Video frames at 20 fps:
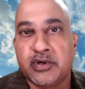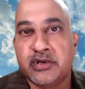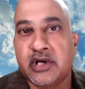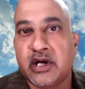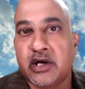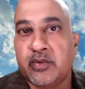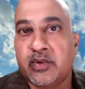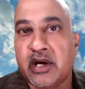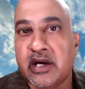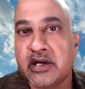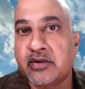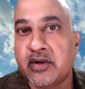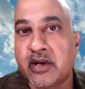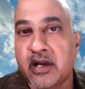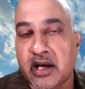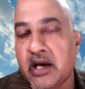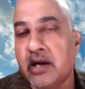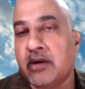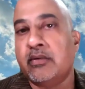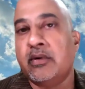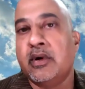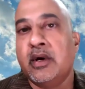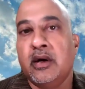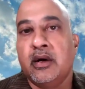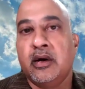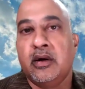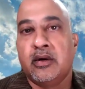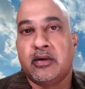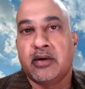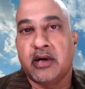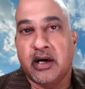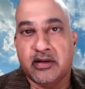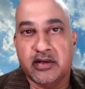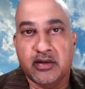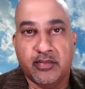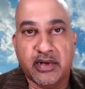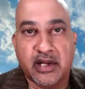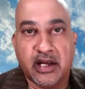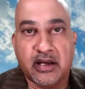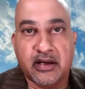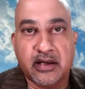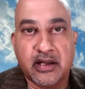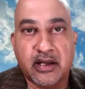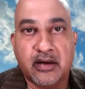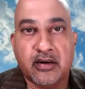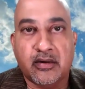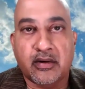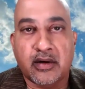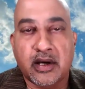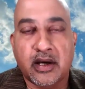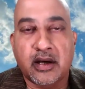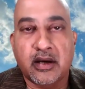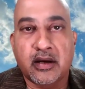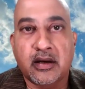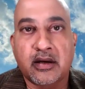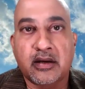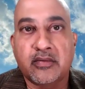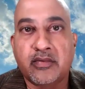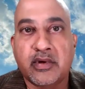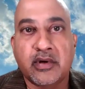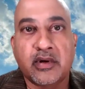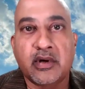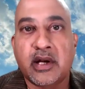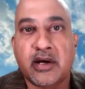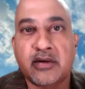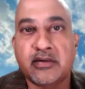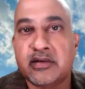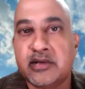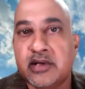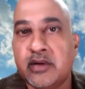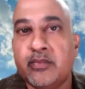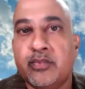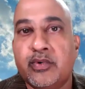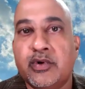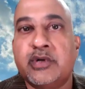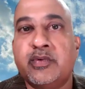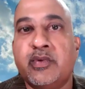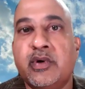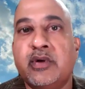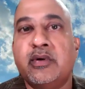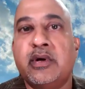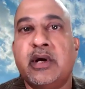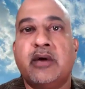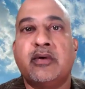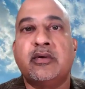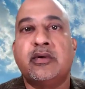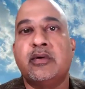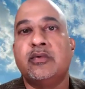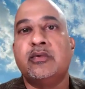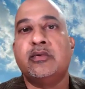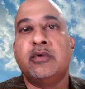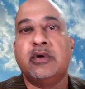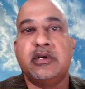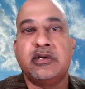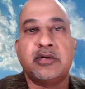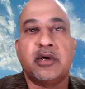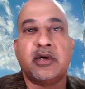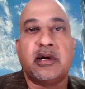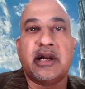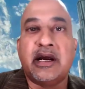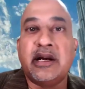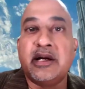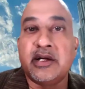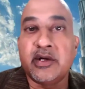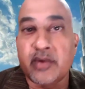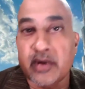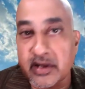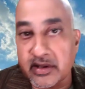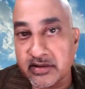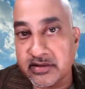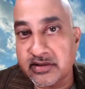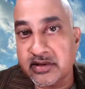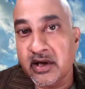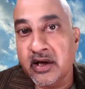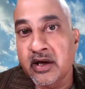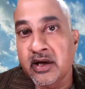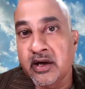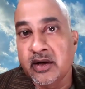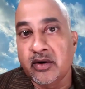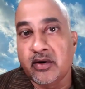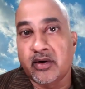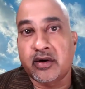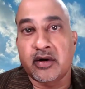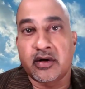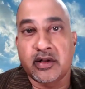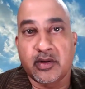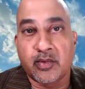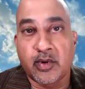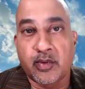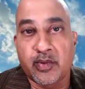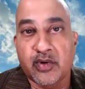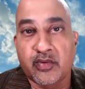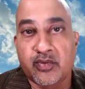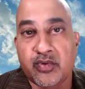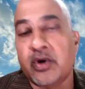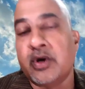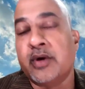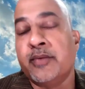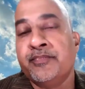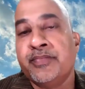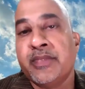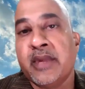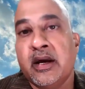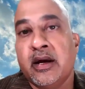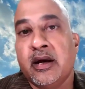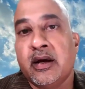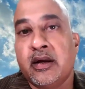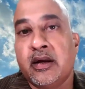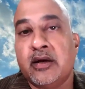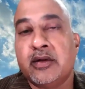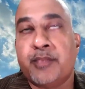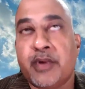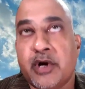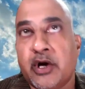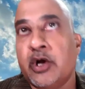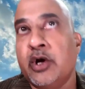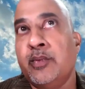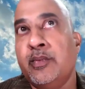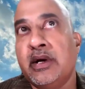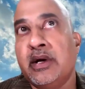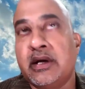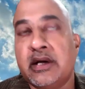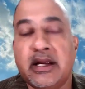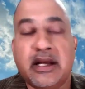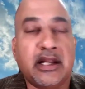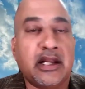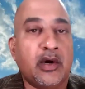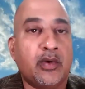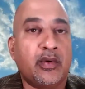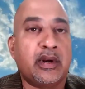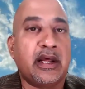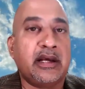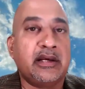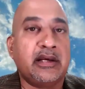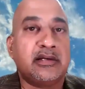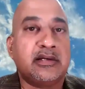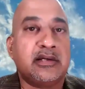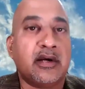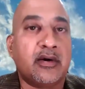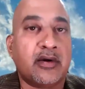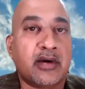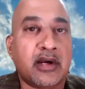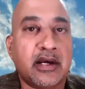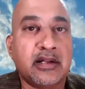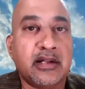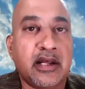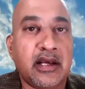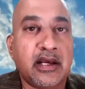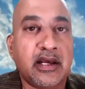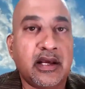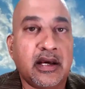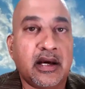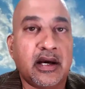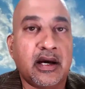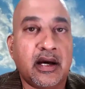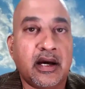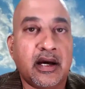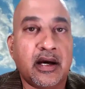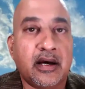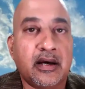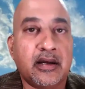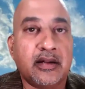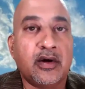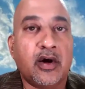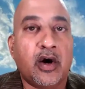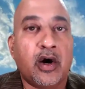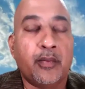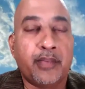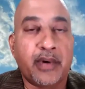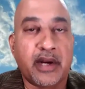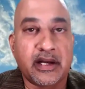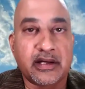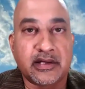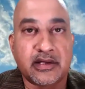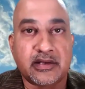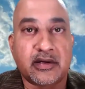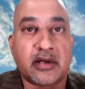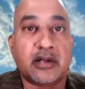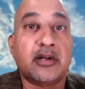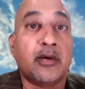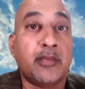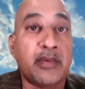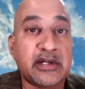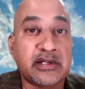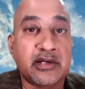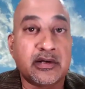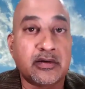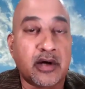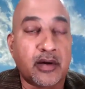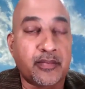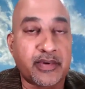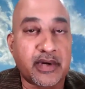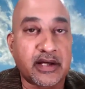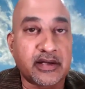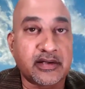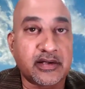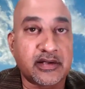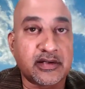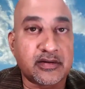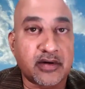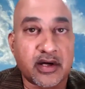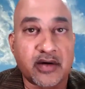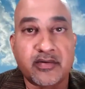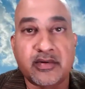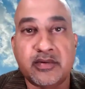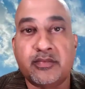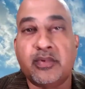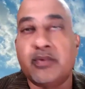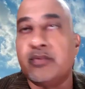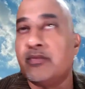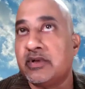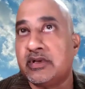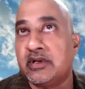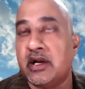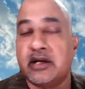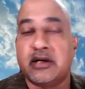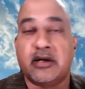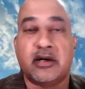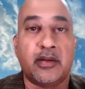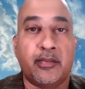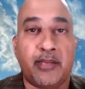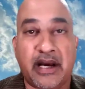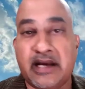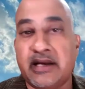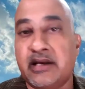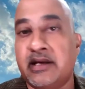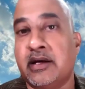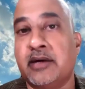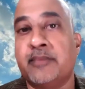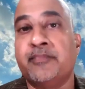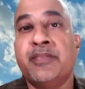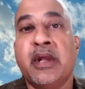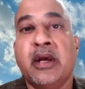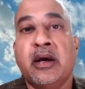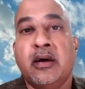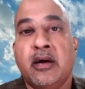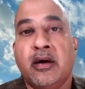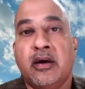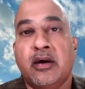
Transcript: push that we actually have to have the biryani, okay, we don't have the same push when we have to install an antivirus, okay, on the mobile phone. Now, predominantly nowadays, okay, the operations, domestic operations, okay, with related to the banking,